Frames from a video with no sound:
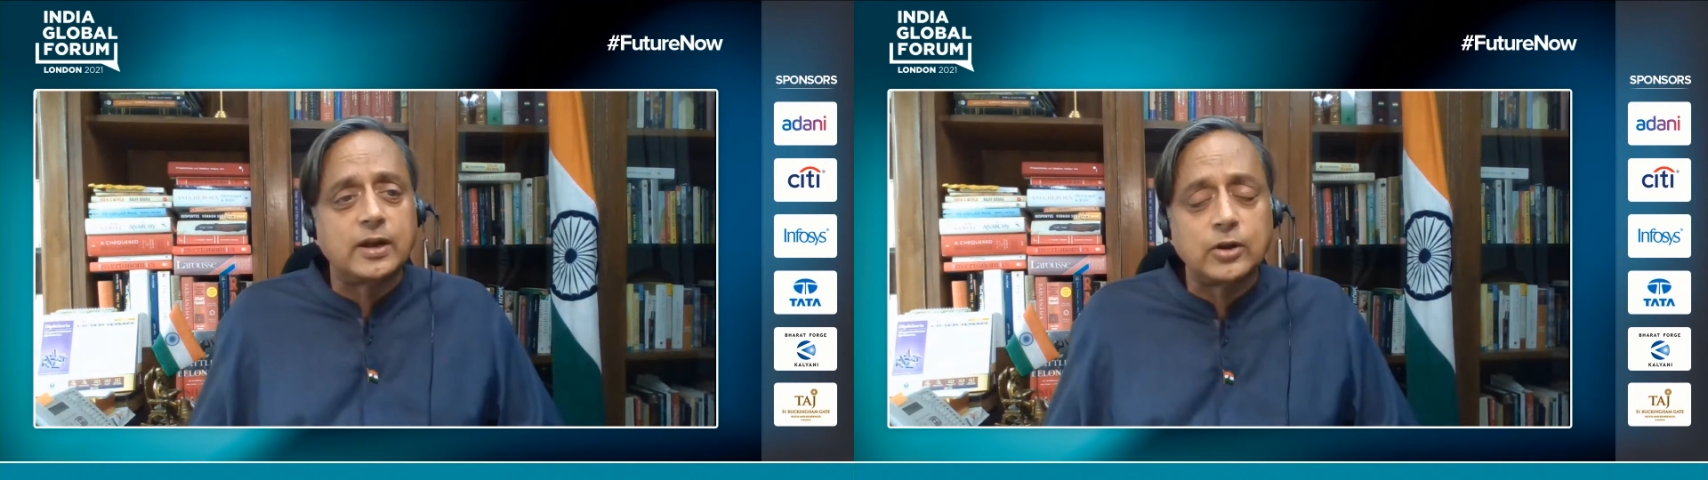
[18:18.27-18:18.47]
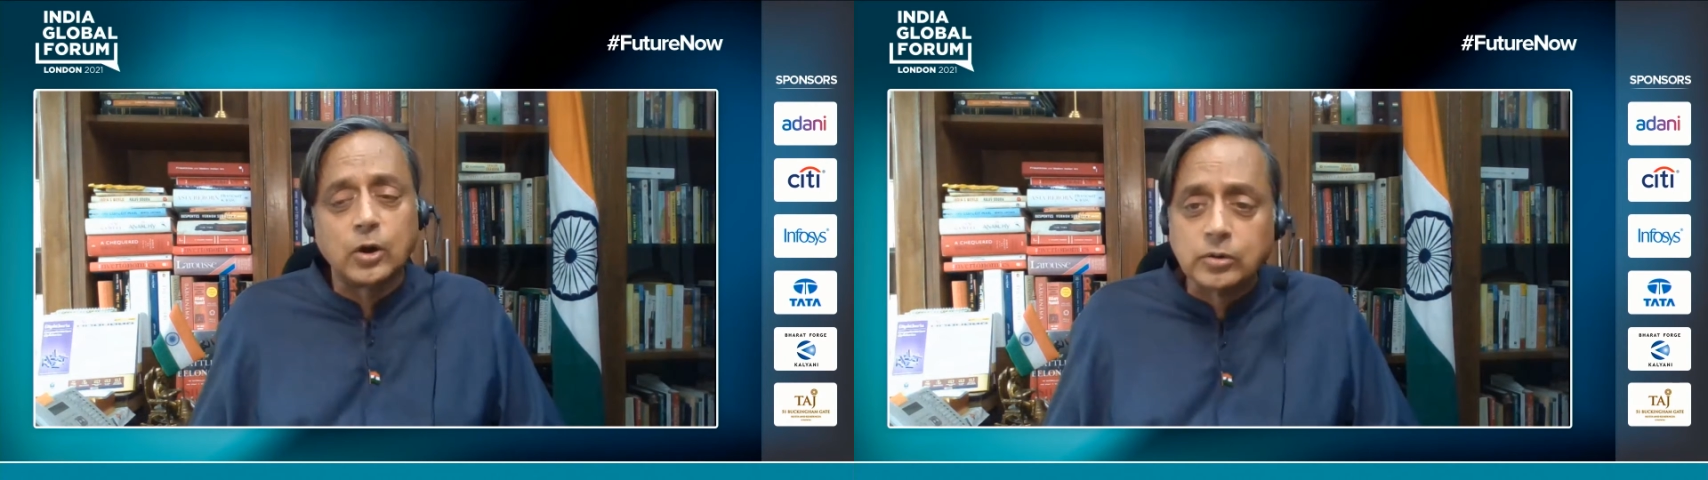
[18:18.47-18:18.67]

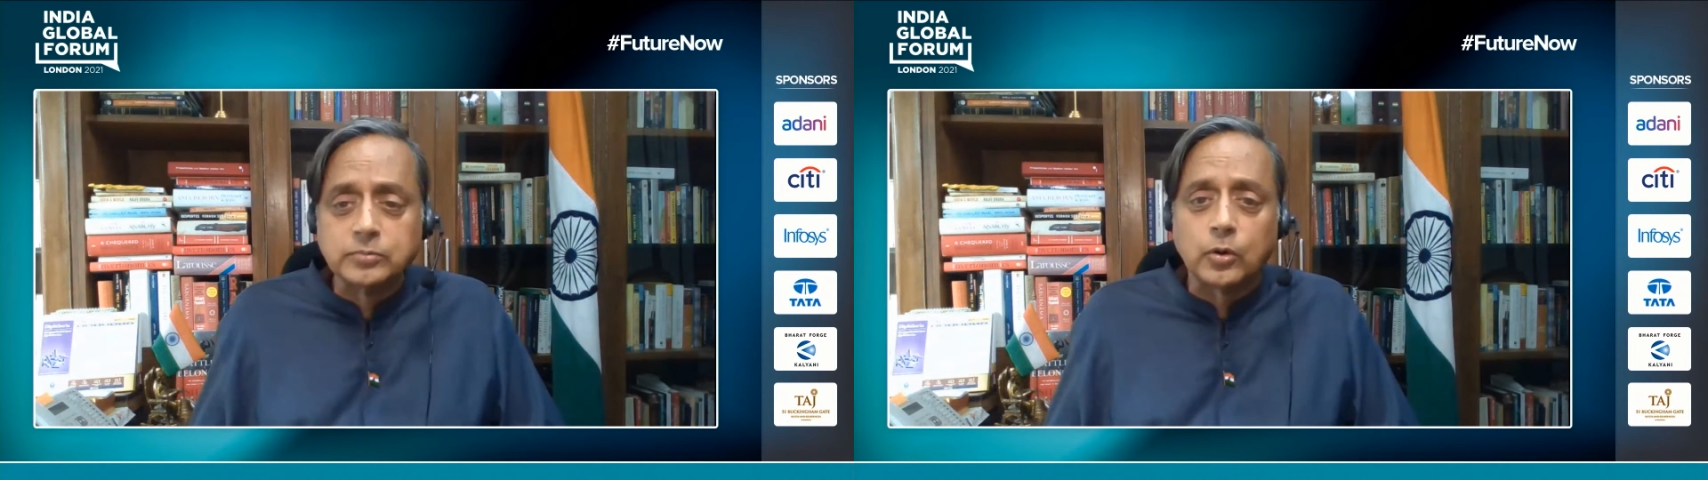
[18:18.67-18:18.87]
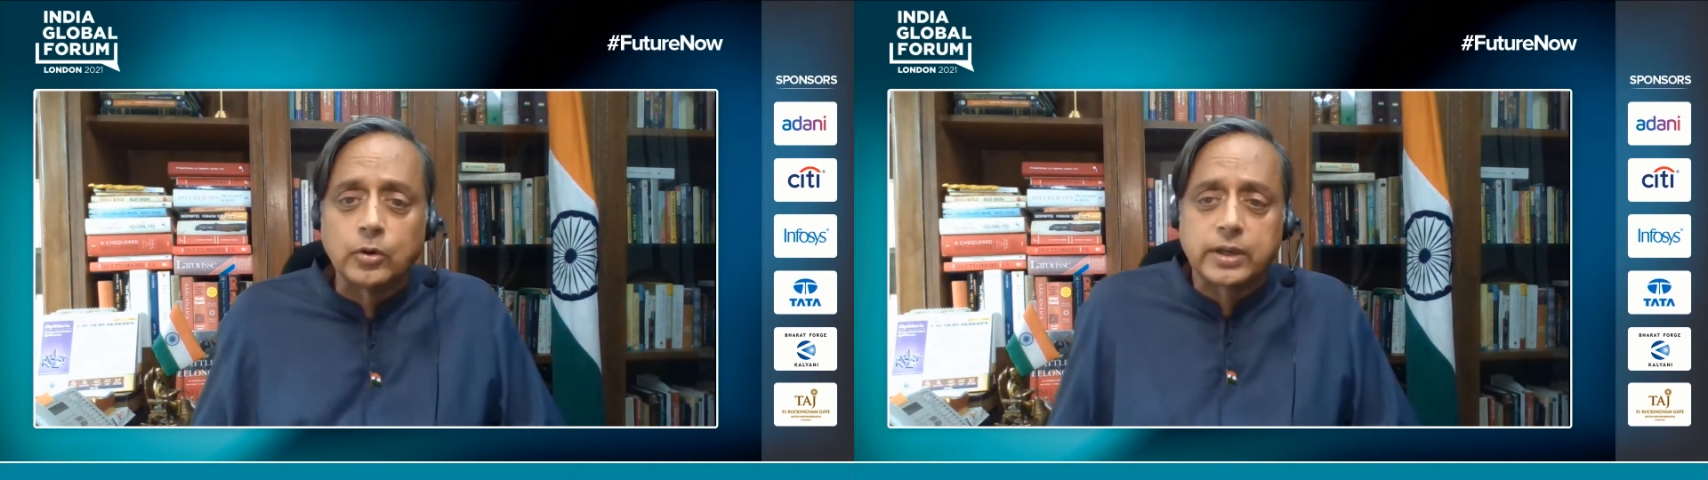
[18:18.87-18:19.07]
our
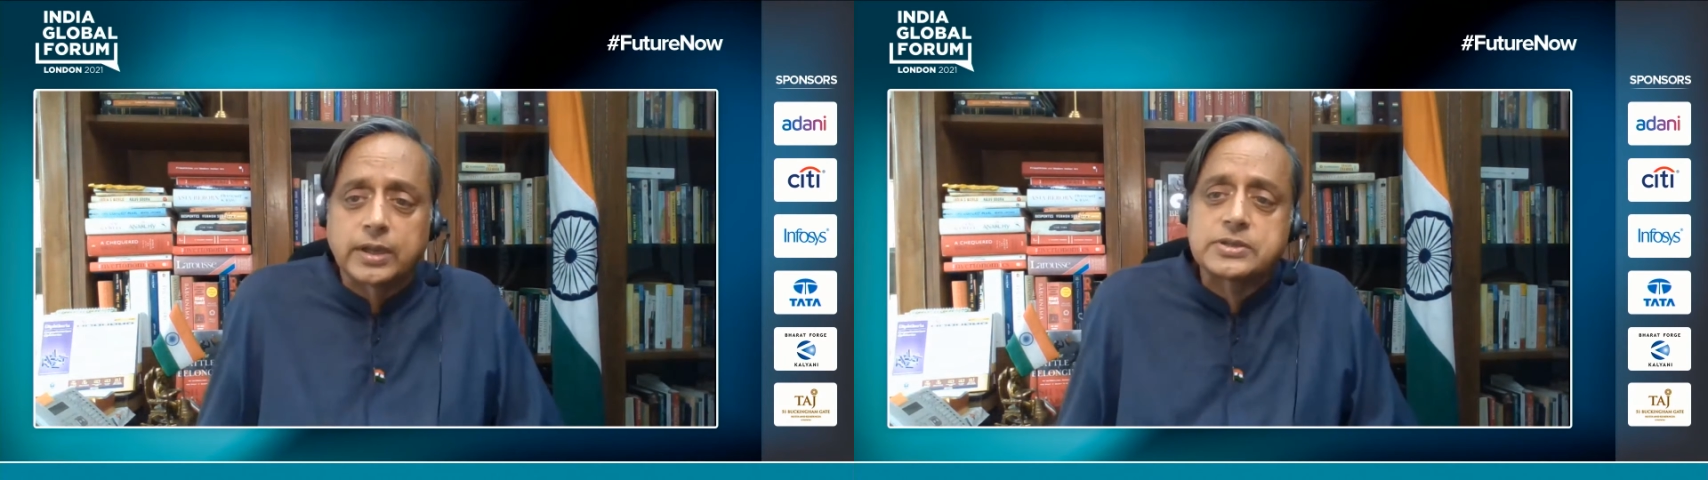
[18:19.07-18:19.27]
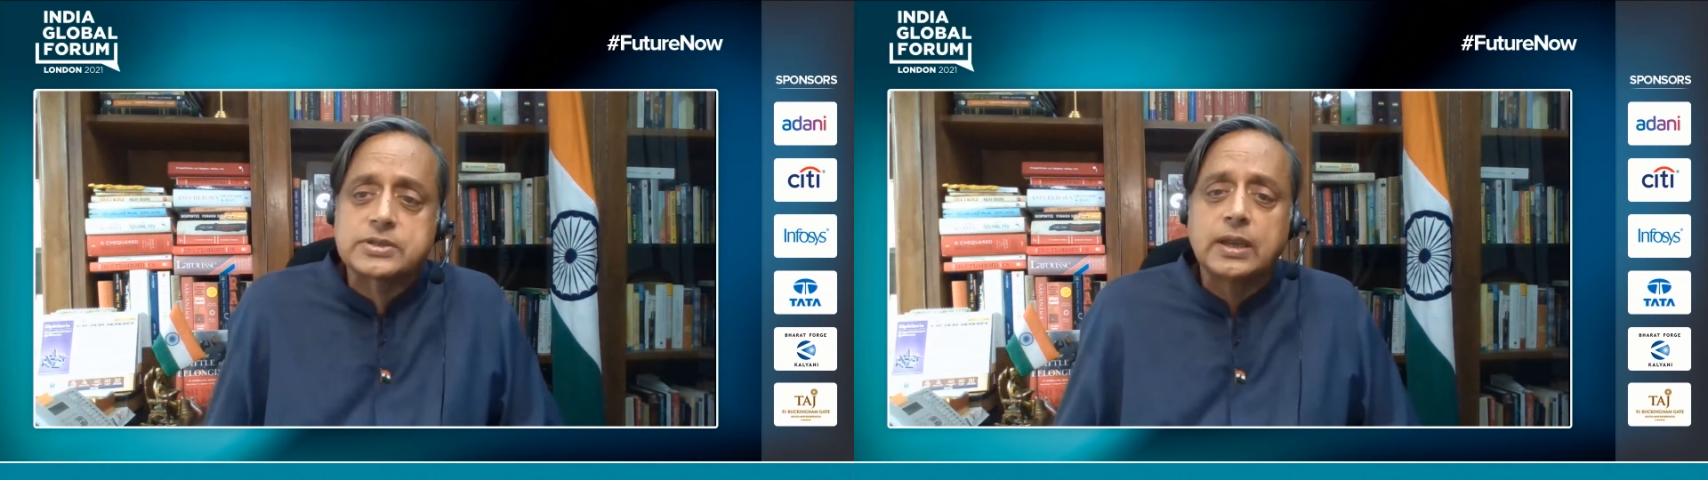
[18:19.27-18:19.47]
own
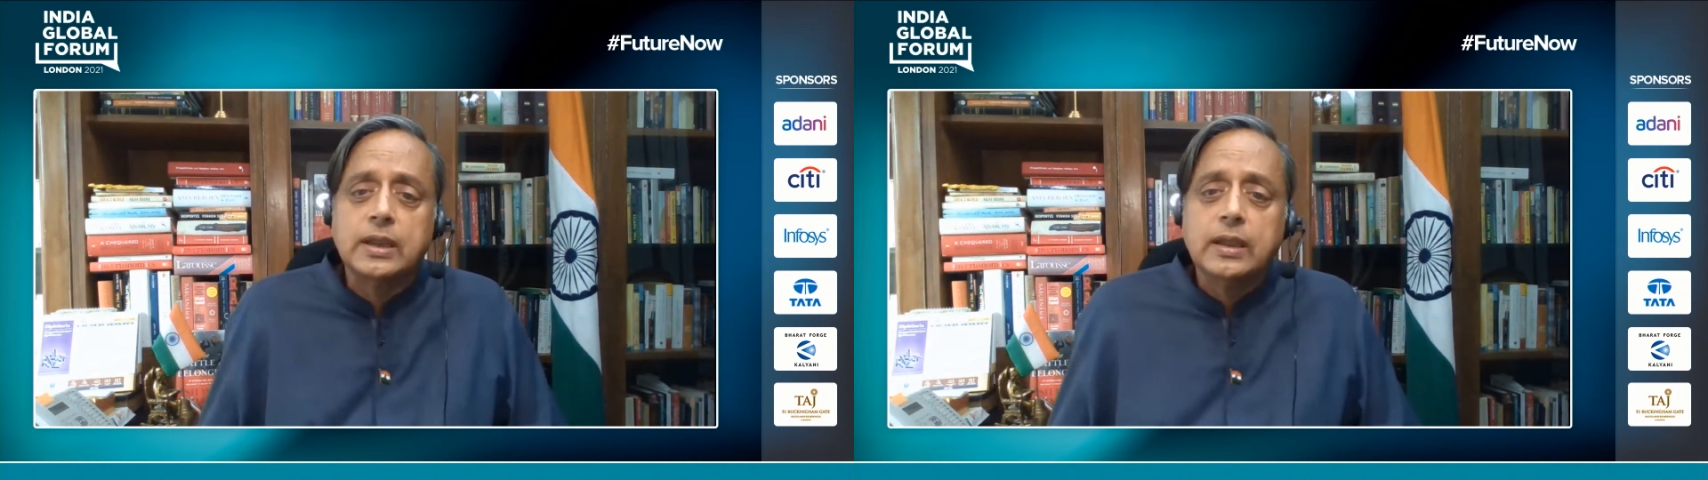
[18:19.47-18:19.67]
borders,